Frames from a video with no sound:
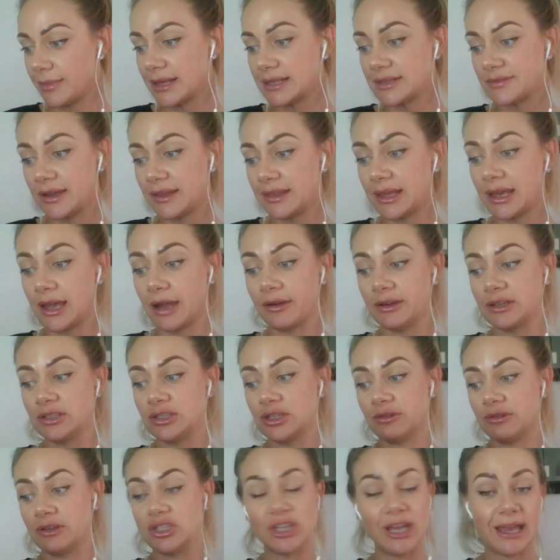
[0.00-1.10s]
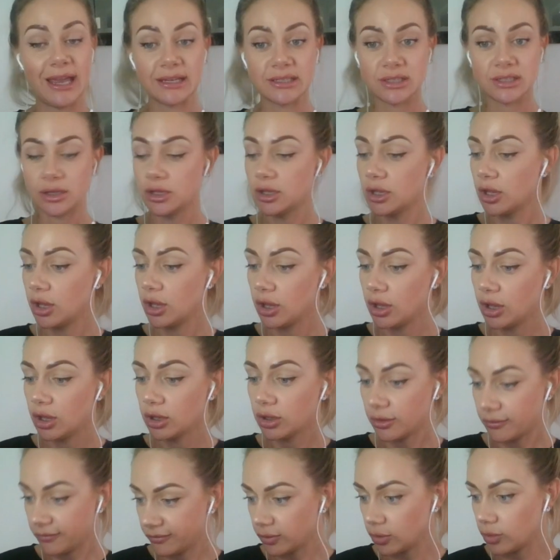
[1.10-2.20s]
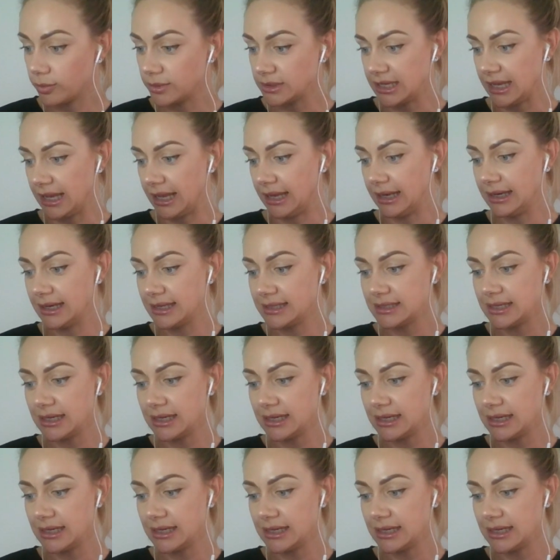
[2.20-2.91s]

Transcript: so I must find the courage to reject conformity.